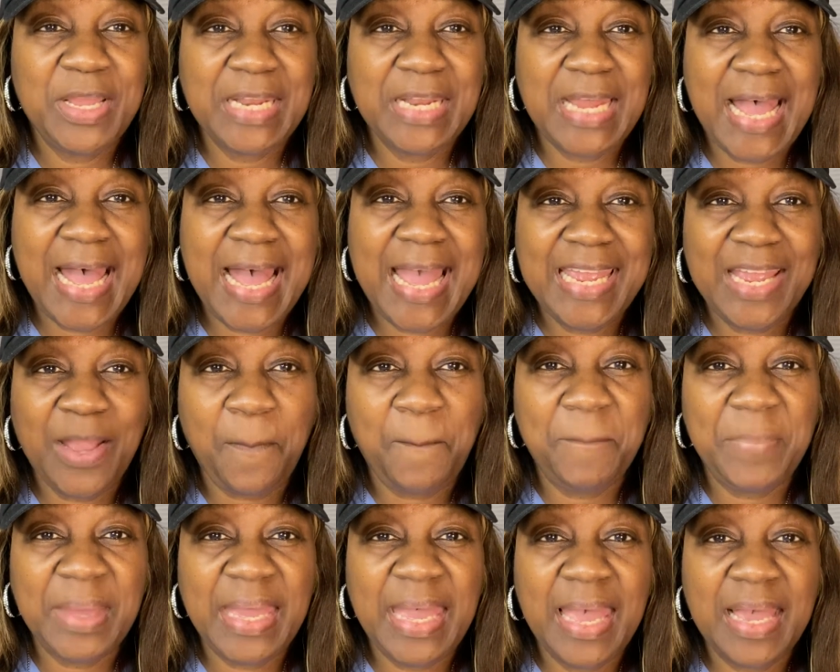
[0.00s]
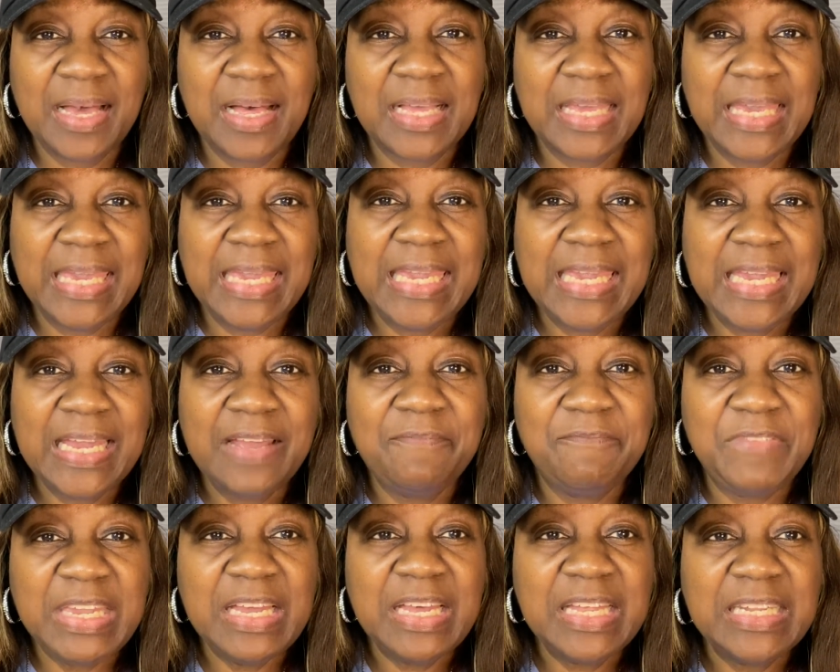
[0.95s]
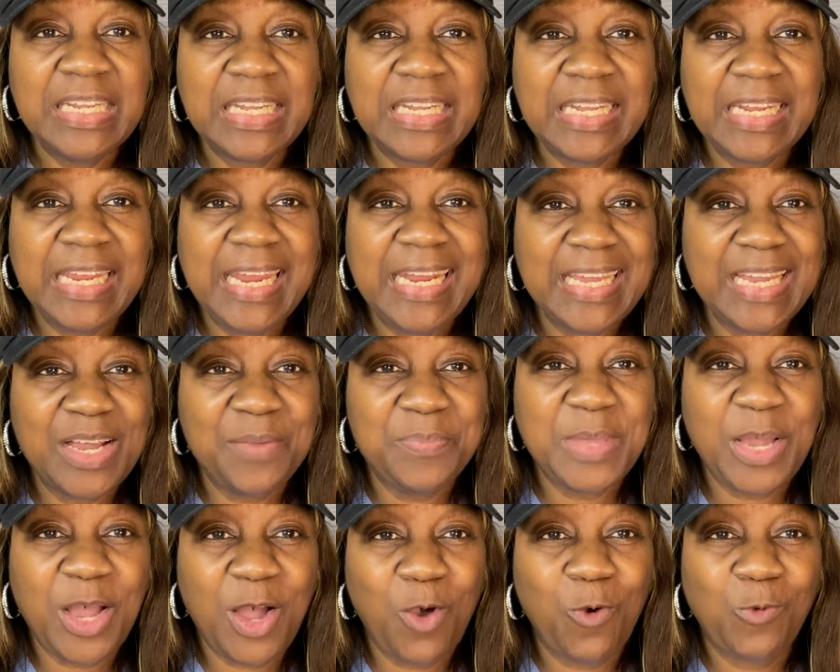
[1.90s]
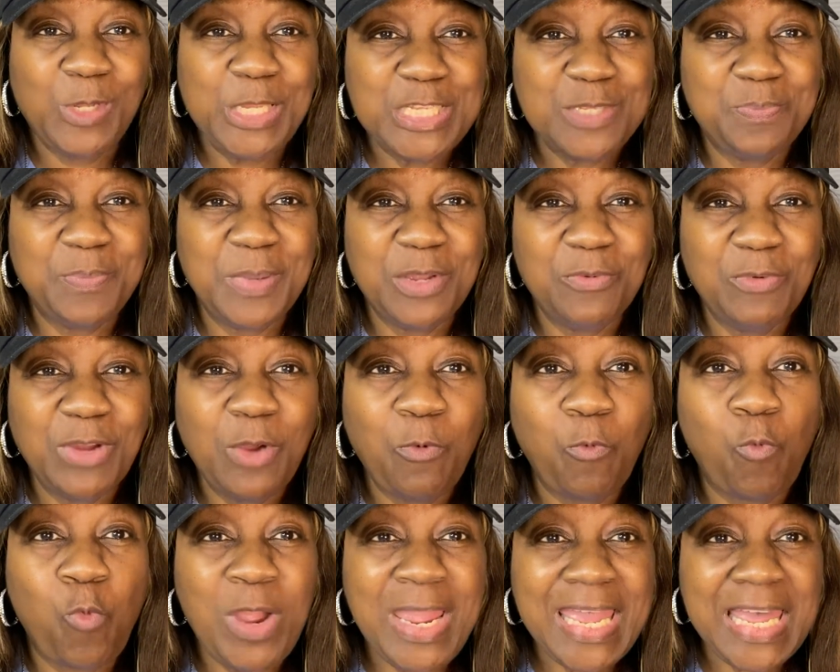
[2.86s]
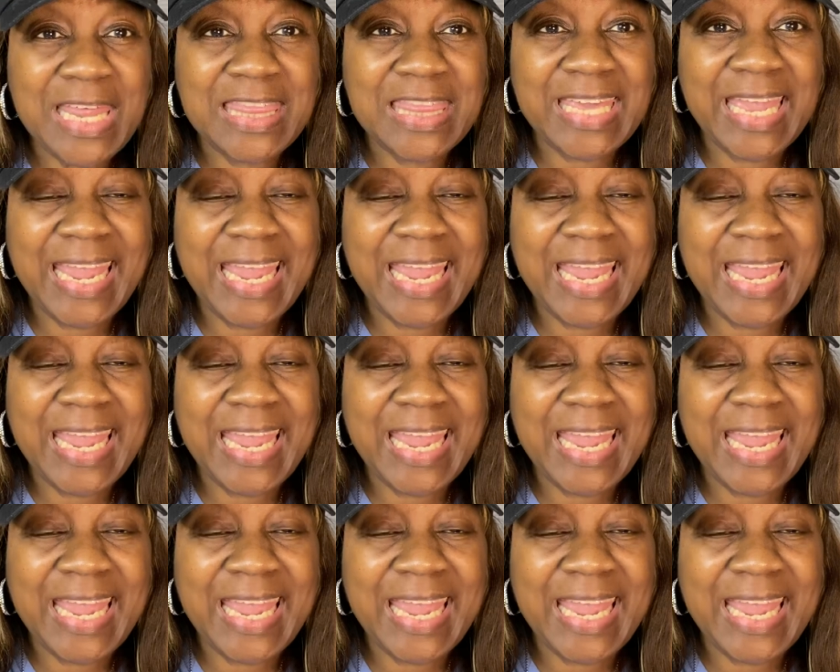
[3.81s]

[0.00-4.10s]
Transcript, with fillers: and I am back again via the leading of the Holy Spirit with